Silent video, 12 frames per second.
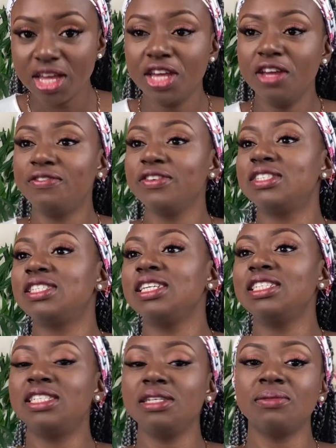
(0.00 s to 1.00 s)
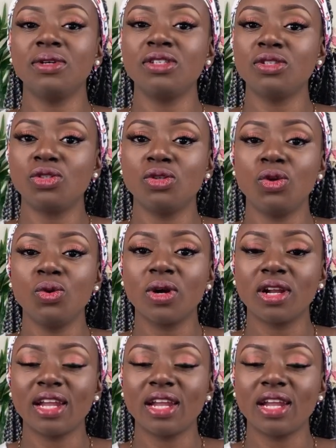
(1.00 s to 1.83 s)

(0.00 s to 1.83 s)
If you see demons to look